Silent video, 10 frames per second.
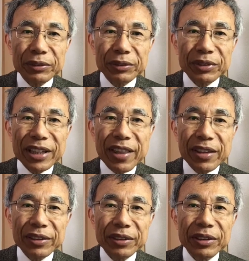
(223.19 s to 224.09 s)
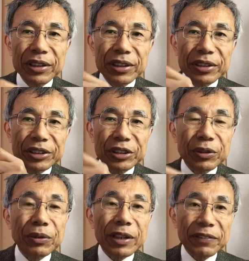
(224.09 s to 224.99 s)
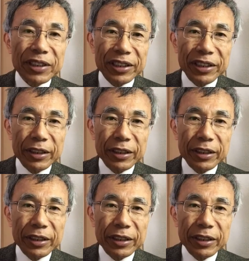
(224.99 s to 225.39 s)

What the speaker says: together geographically.